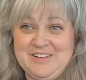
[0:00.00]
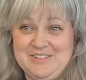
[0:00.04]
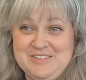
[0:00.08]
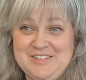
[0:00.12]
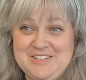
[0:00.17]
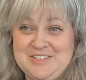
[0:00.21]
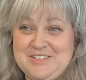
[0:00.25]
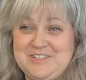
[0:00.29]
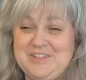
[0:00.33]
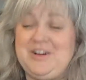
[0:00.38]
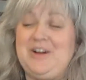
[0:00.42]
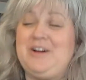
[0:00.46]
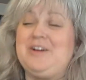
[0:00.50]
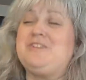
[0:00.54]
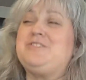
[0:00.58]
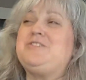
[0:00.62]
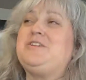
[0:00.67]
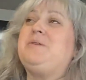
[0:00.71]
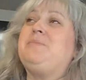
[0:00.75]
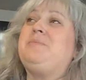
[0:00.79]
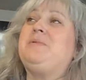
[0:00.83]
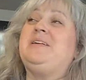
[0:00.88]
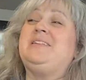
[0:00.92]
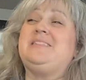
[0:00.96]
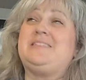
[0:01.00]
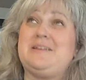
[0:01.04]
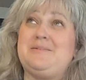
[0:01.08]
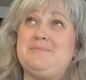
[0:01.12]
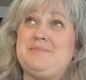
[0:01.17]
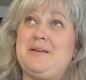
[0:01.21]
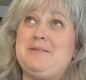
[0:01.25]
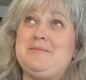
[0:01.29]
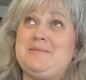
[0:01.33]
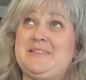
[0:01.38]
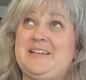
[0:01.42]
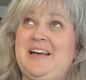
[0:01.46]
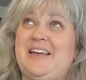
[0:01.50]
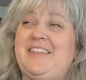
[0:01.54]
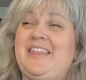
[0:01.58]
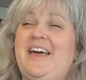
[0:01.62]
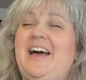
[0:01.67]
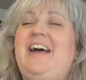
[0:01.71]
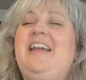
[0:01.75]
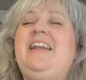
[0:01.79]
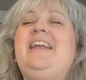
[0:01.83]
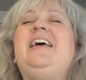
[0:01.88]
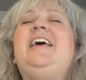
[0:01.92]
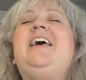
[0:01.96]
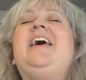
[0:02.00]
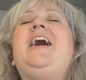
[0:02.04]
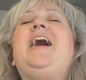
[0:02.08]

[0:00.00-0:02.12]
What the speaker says: just a car trip and sometimes not that.